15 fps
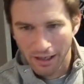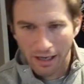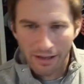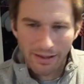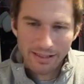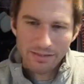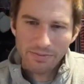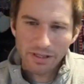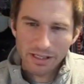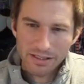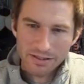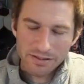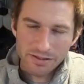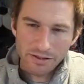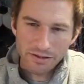and that's
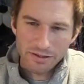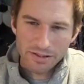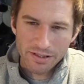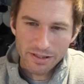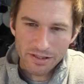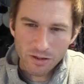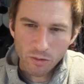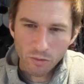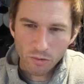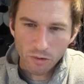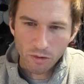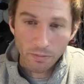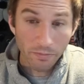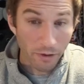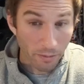because there's this
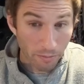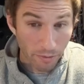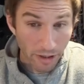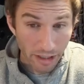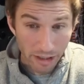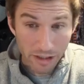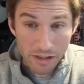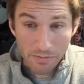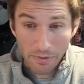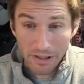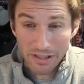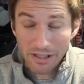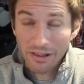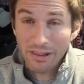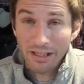group, they're British, but
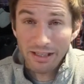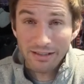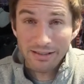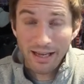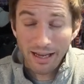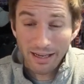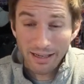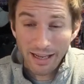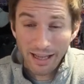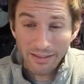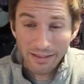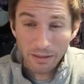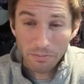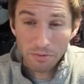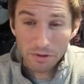it's a think tank,
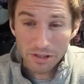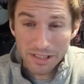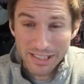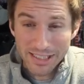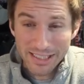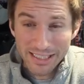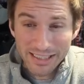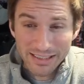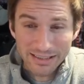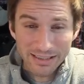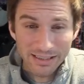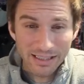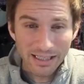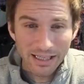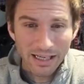and they
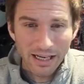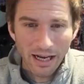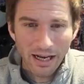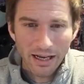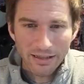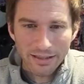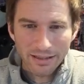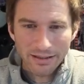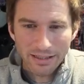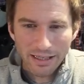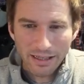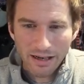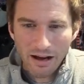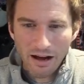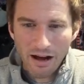predicted that the
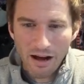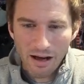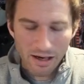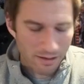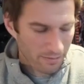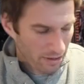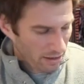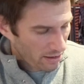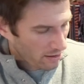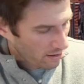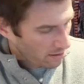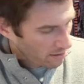economy,